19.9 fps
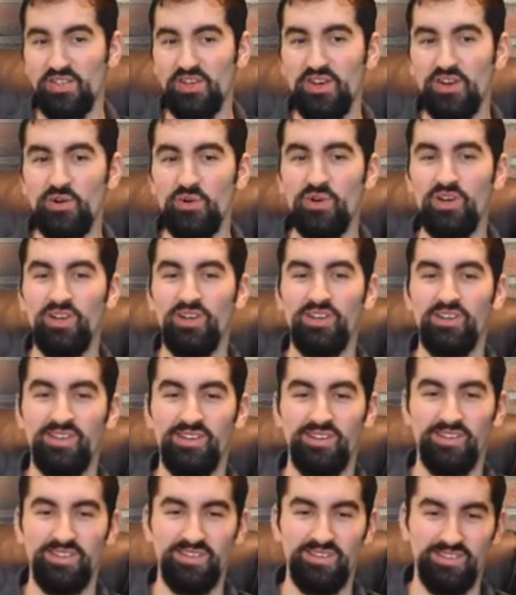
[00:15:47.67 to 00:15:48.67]
though.
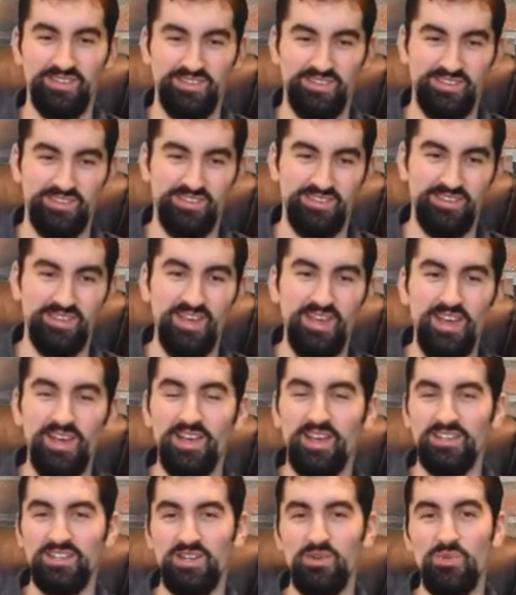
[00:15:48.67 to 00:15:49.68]

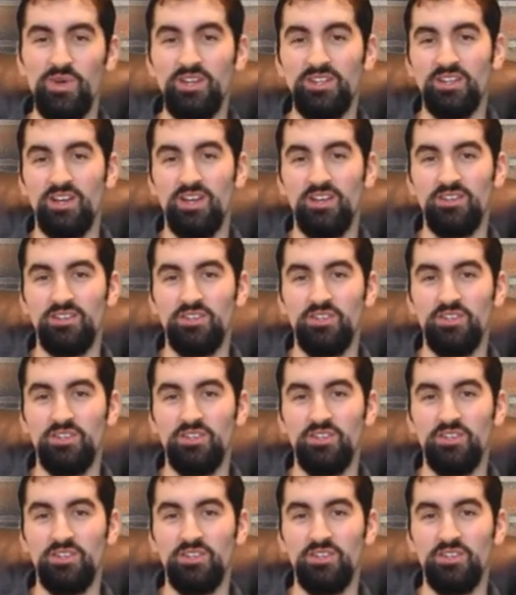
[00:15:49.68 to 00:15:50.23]
Because he went on